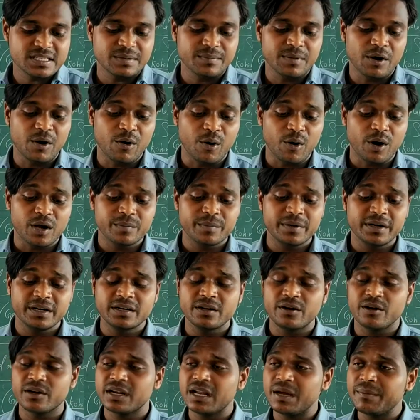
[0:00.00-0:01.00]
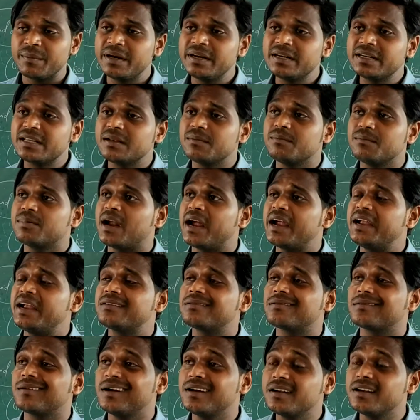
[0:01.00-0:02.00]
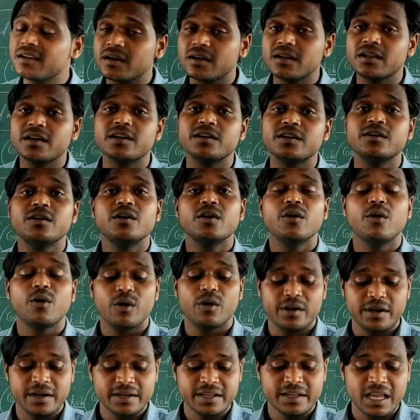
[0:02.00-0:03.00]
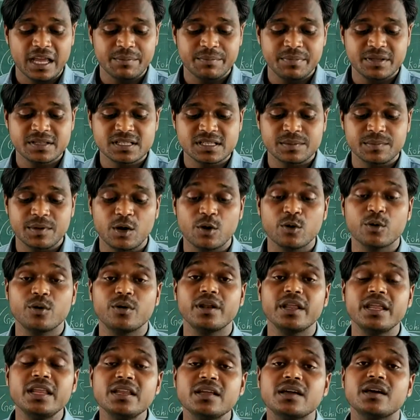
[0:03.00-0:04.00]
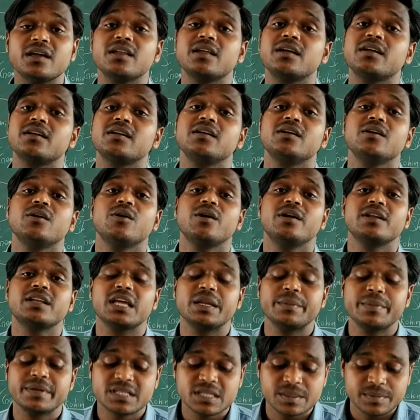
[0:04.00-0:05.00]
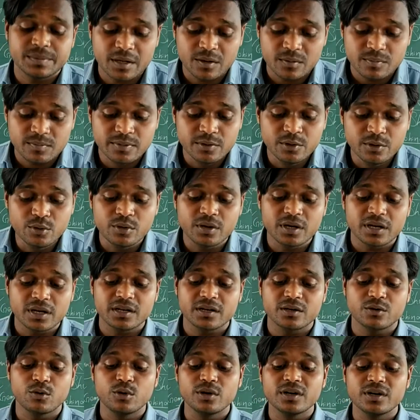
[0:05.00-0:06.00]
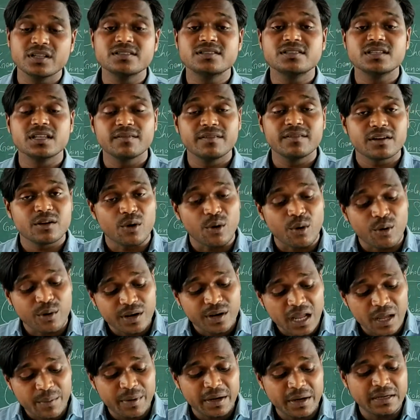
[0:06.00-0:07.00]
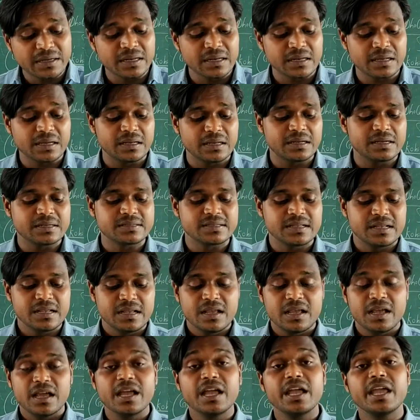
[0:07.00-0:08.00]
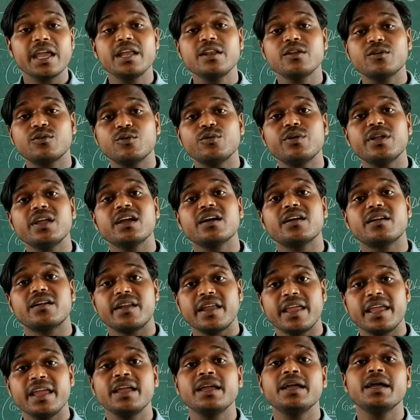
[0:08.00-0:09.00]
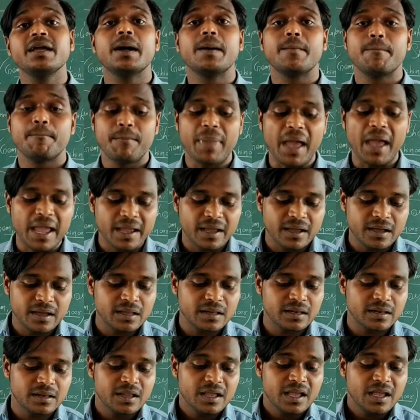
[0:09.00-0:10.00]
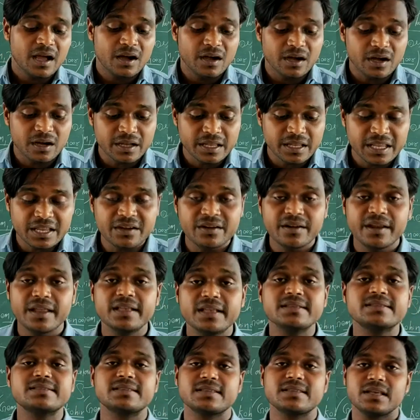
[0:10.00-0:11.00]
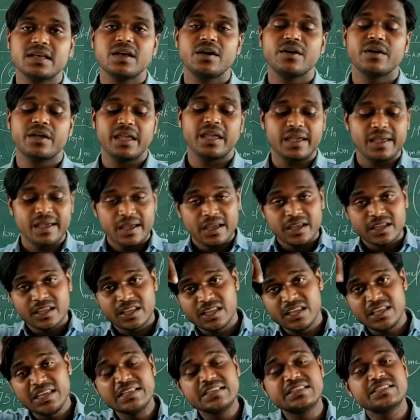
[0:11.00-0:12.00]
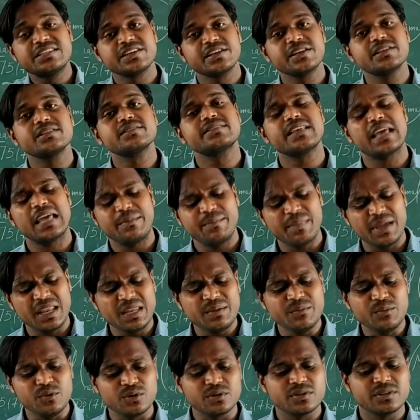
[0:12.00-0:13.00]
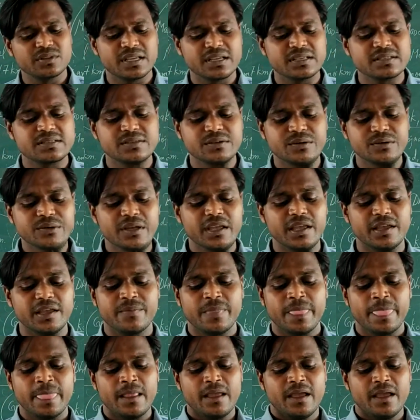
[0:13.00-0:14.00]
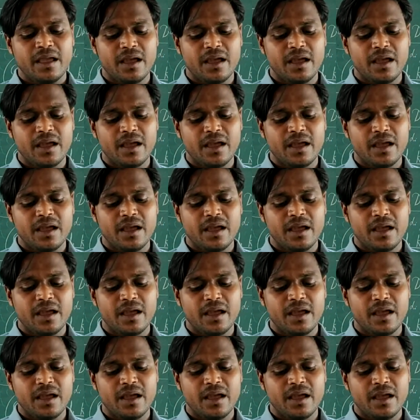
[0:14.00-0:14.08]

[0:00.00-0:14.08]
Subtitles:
somehow ornamental bright red color, or it can be somehow green color, or it can be somehow blue color, gold and silver ornamental colors, including ring, bangle, earrings, okay, keychains, and many more things, okay,